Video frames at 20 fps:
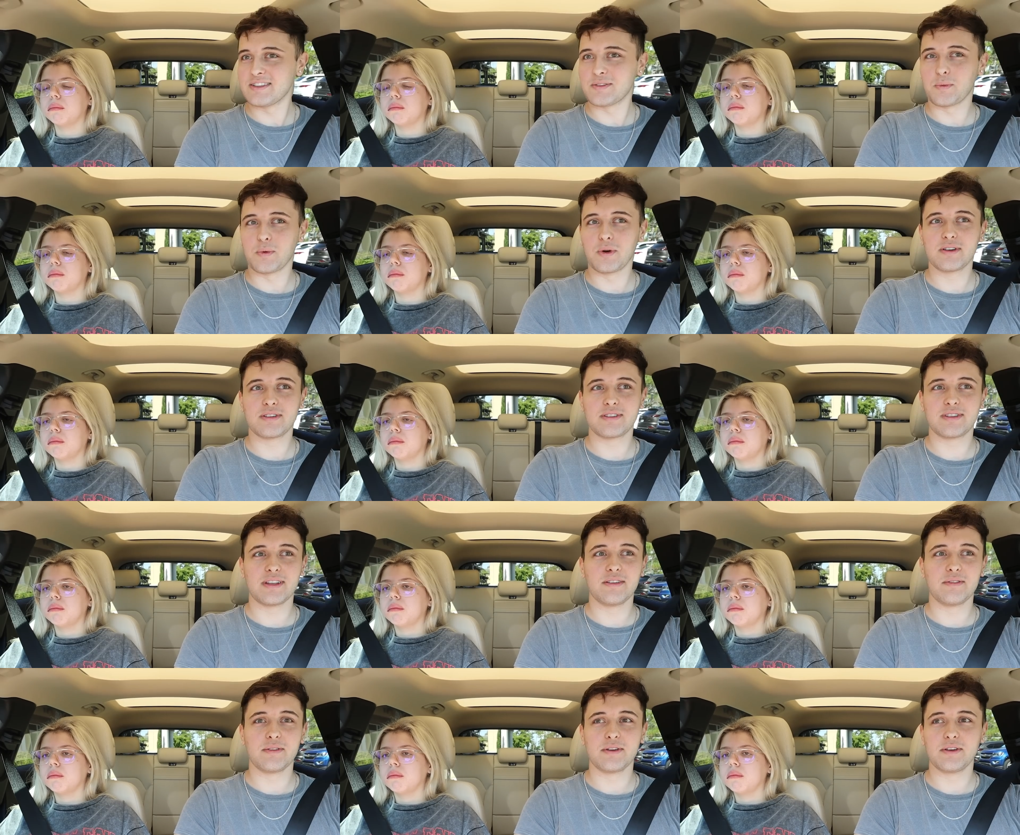Speaker 1: It's worse
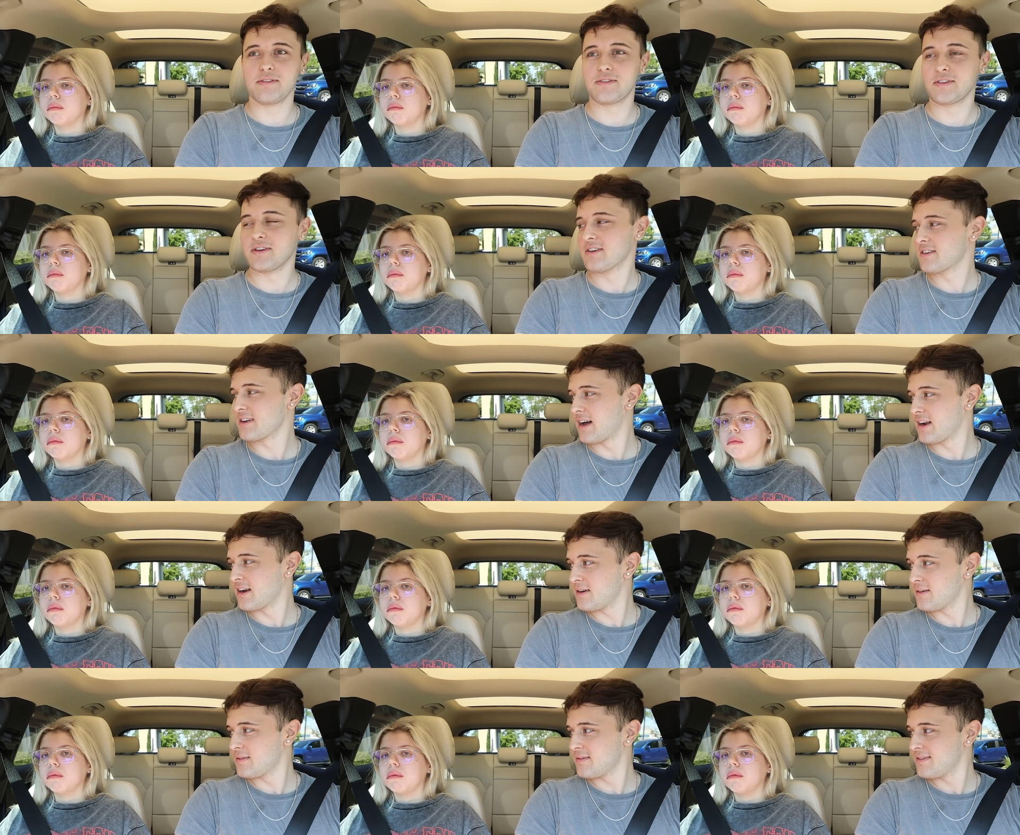than when you first
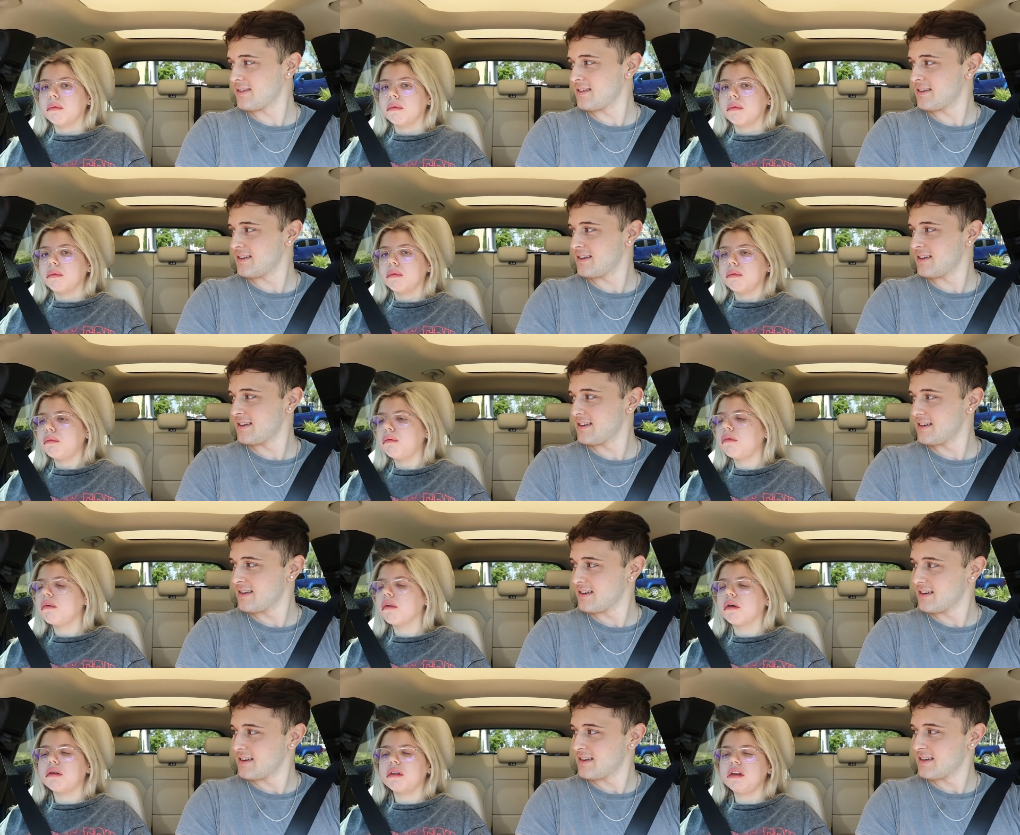got up?
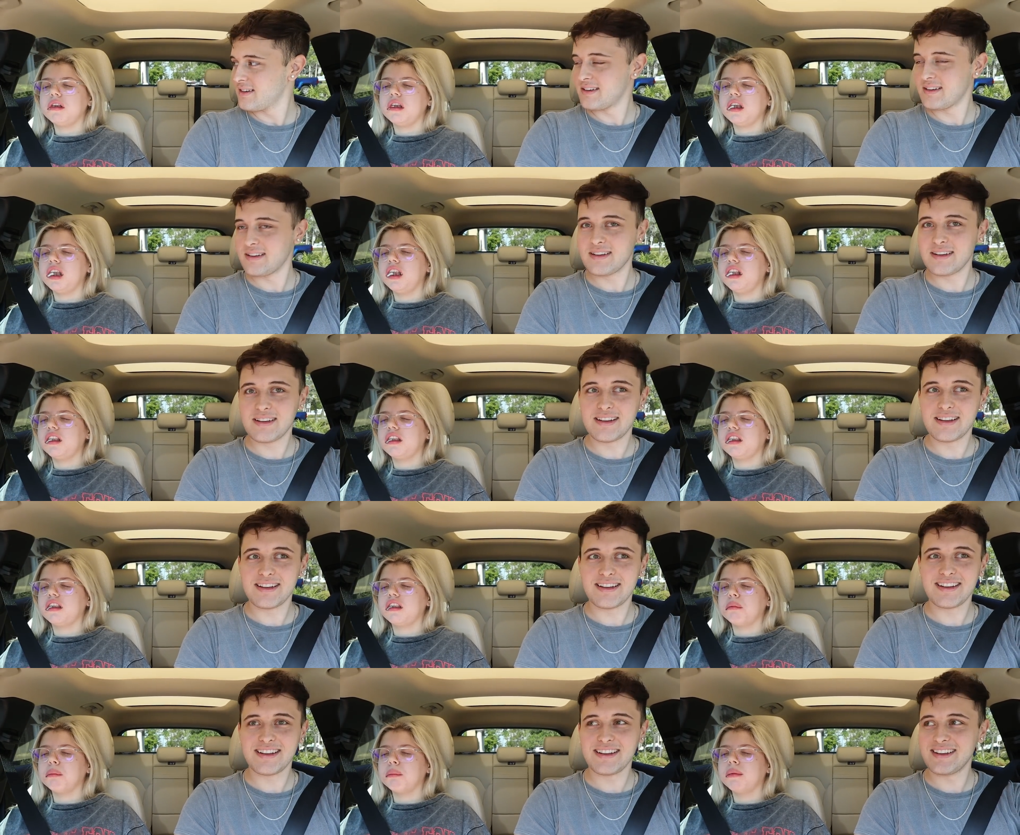
Speaker 2: No,
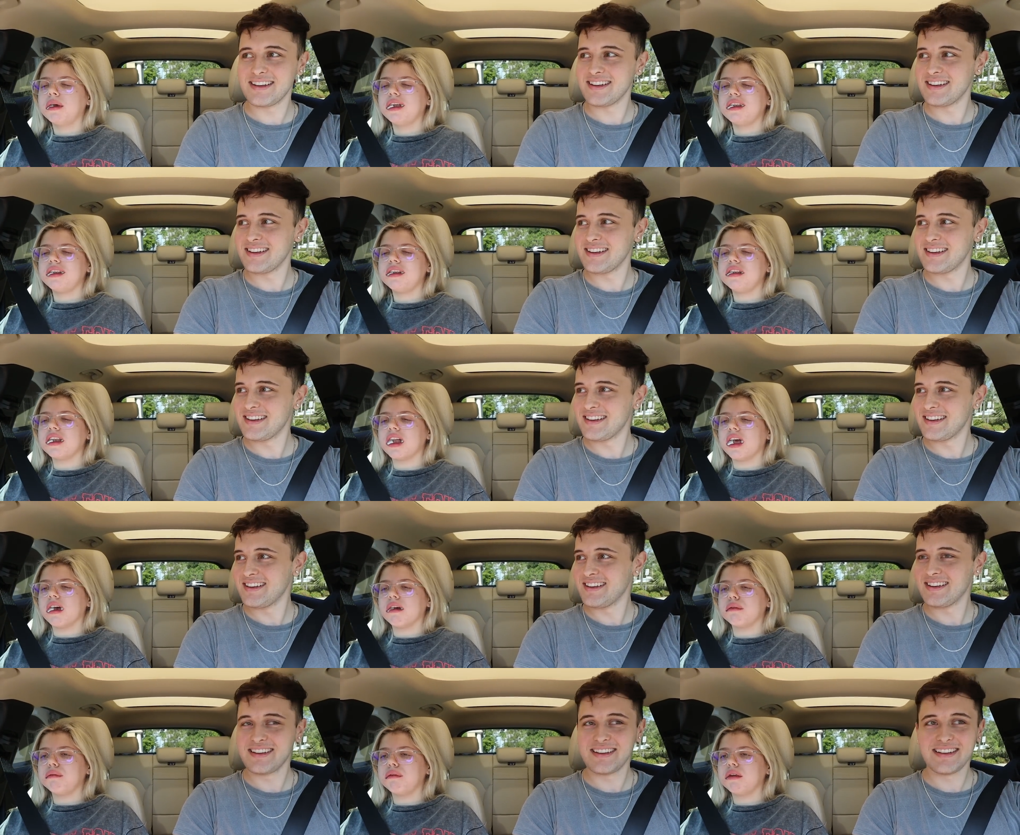it's going
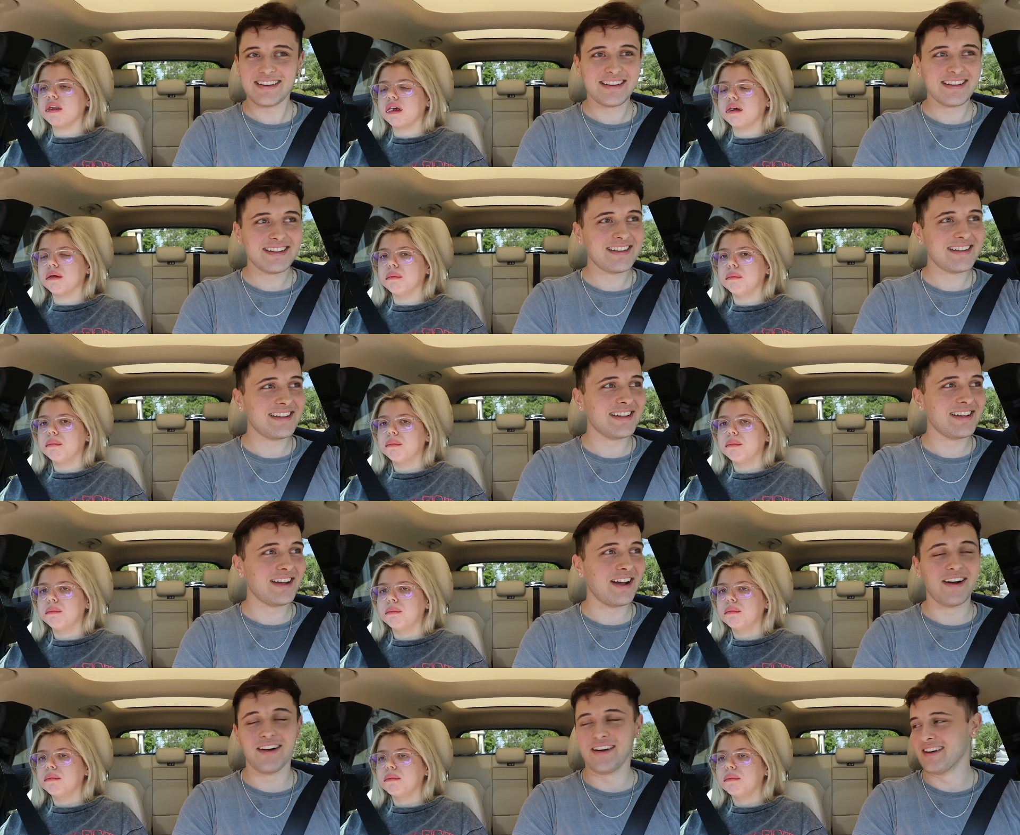down now.
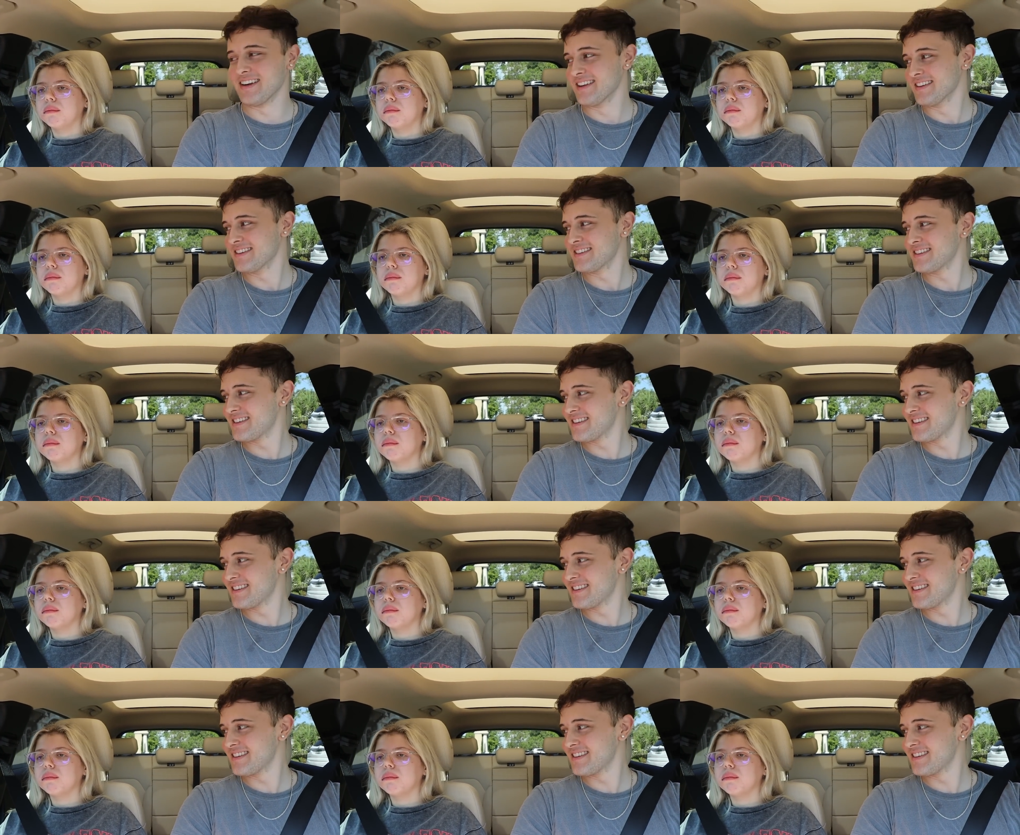
Speaker 1: Oh, it is?